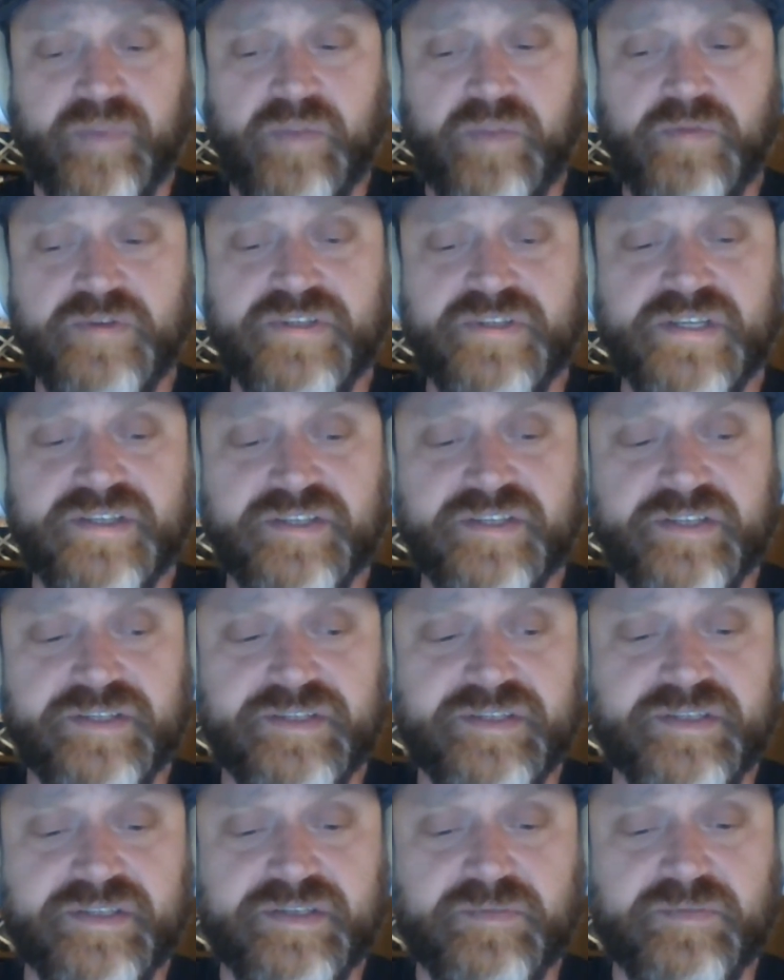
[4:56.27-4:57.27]

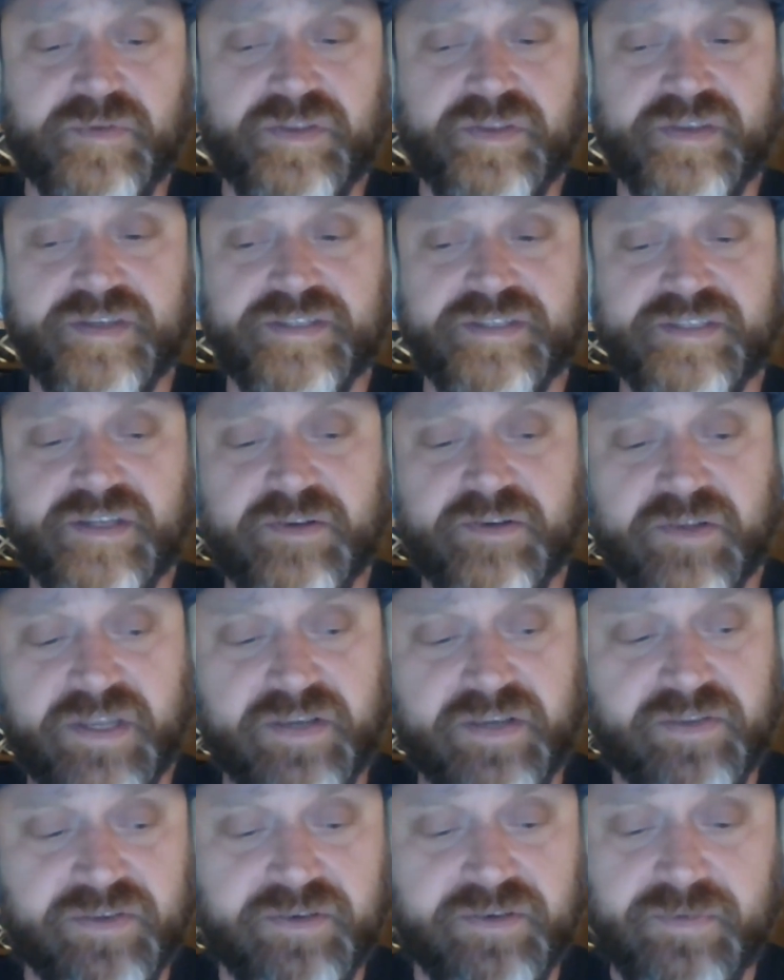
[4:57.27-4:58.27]
musicians with us that are
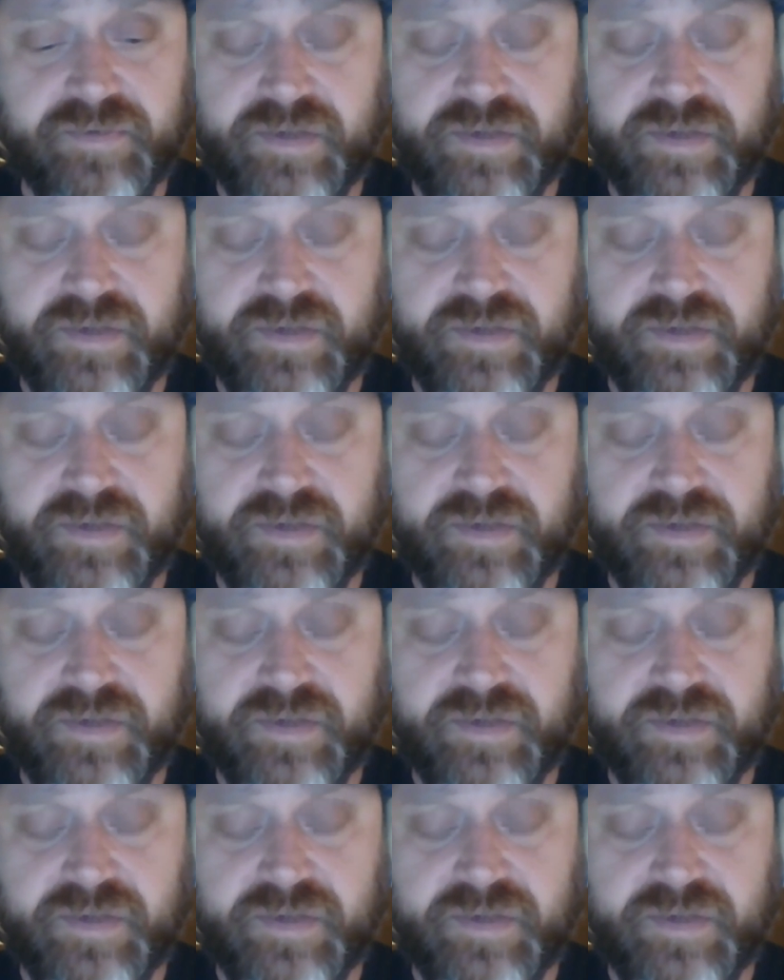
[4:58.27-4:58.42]
killer.